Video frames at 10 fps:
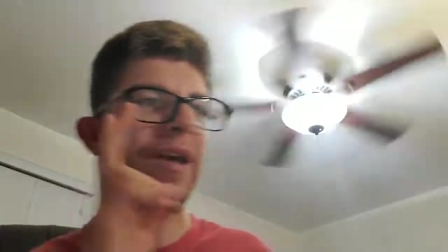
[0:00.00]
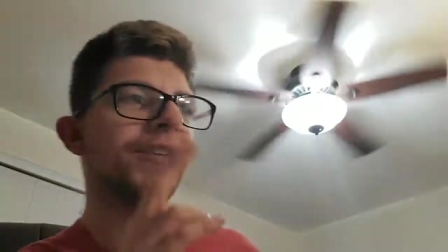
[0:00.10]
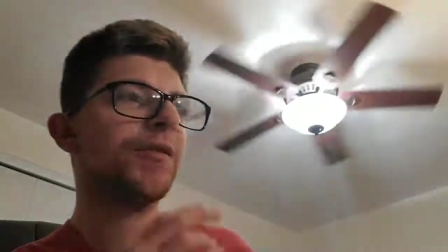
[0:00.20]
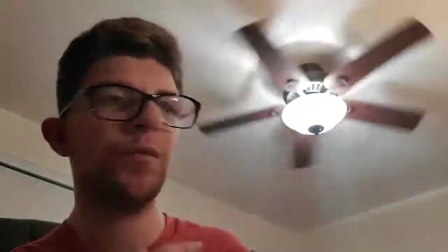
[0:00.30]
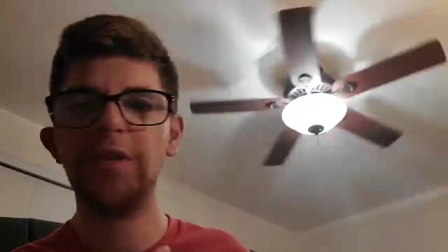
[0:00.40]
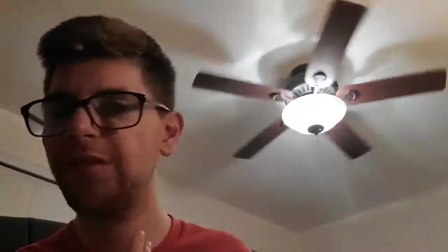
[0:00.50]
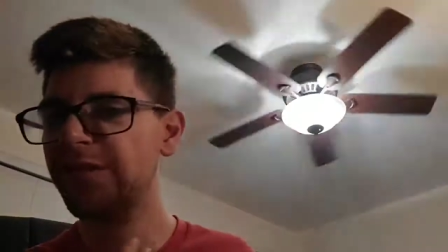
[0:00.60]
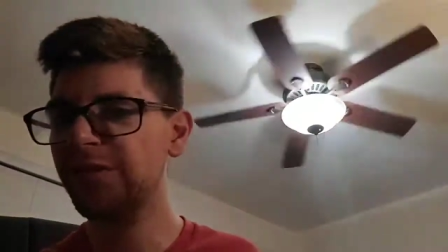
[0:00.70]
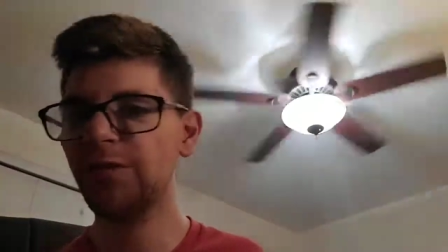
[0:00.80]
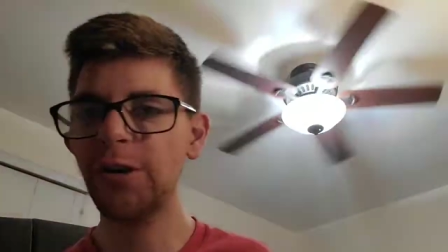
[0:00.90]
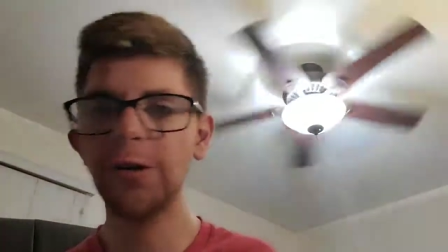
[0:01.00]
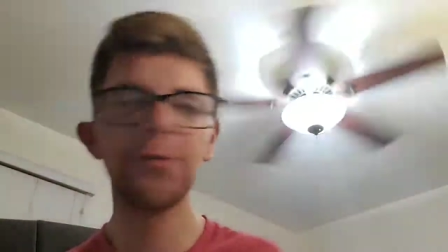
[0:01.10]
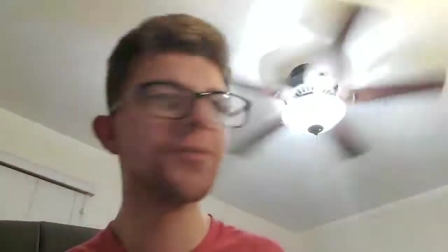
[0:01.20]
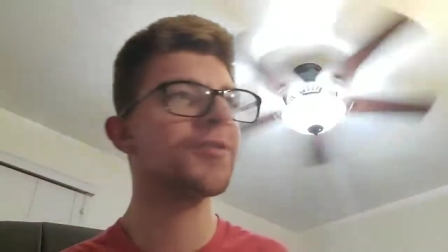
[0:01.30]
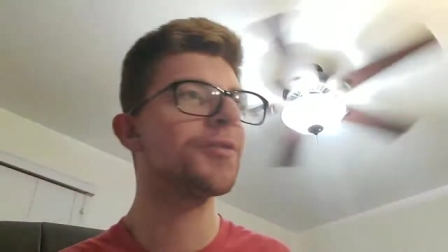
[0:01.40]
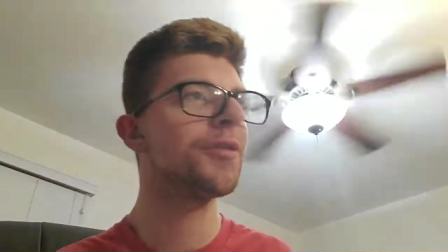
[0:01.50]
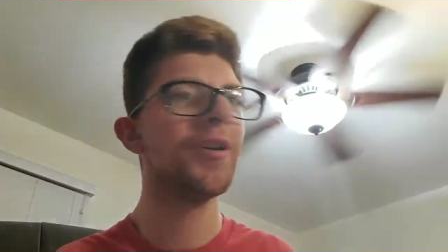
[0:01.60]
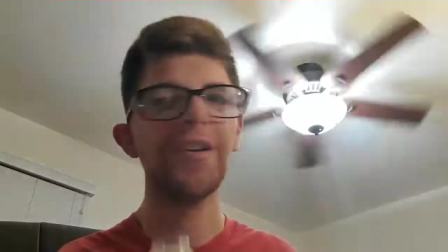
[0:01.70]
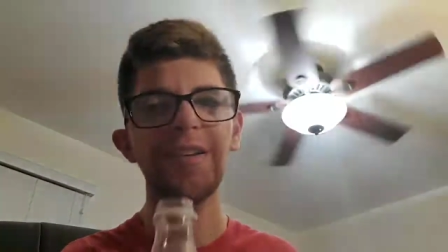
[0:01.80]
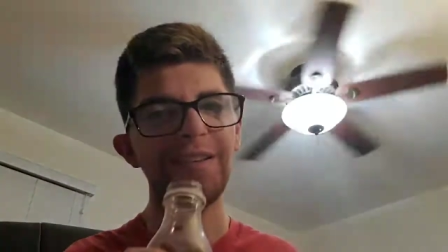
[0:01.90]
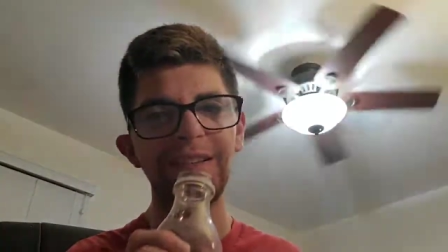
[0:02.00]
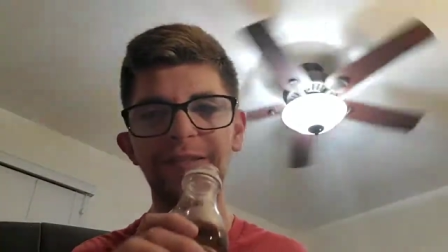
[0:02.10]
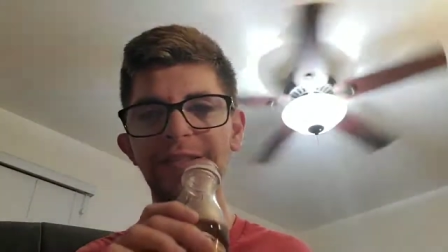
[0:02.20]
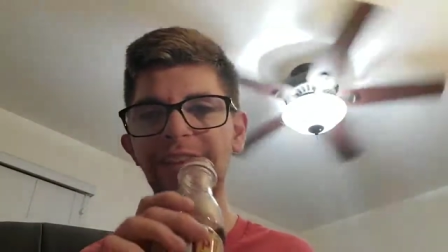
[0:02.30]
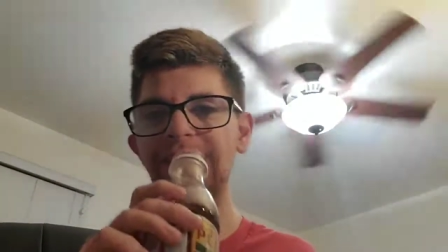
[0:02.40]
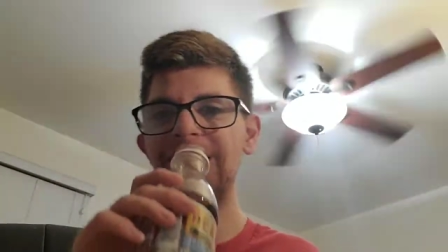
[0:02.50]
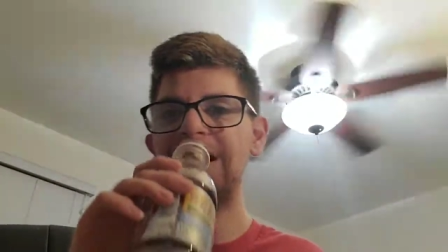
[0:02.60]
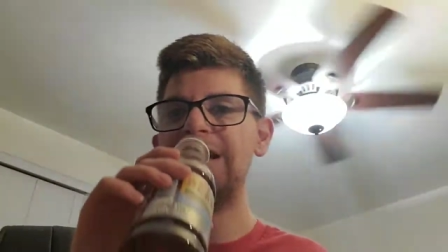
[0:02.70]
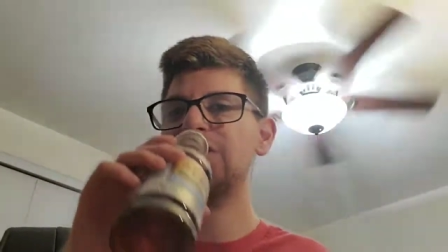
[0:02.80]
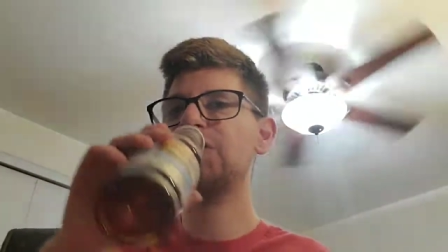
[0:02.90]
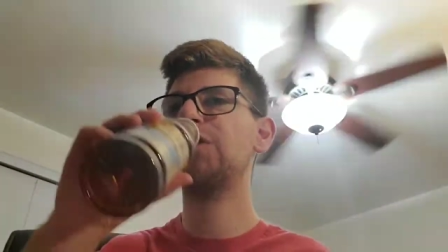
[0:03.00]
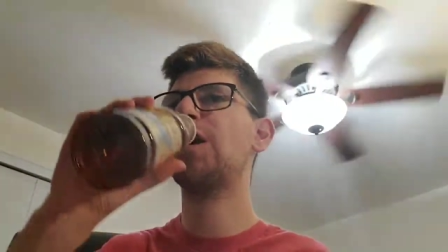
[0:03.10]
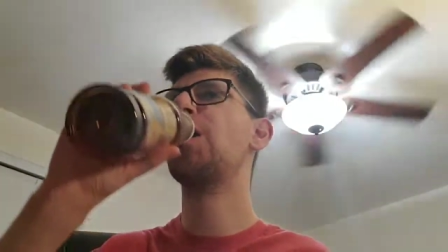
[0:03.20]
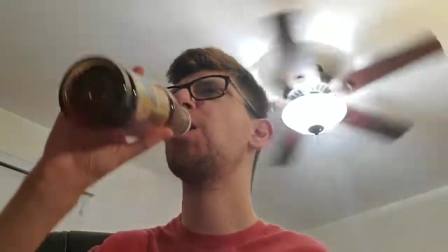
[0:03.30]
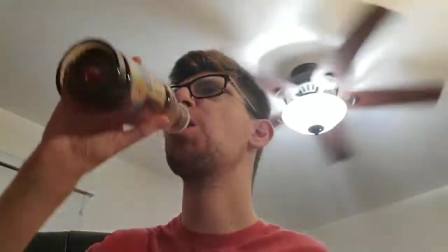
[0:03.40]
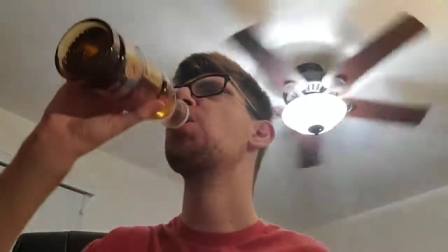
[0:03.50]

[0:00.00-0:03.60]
base with the Skrulls. that's kind of interesting.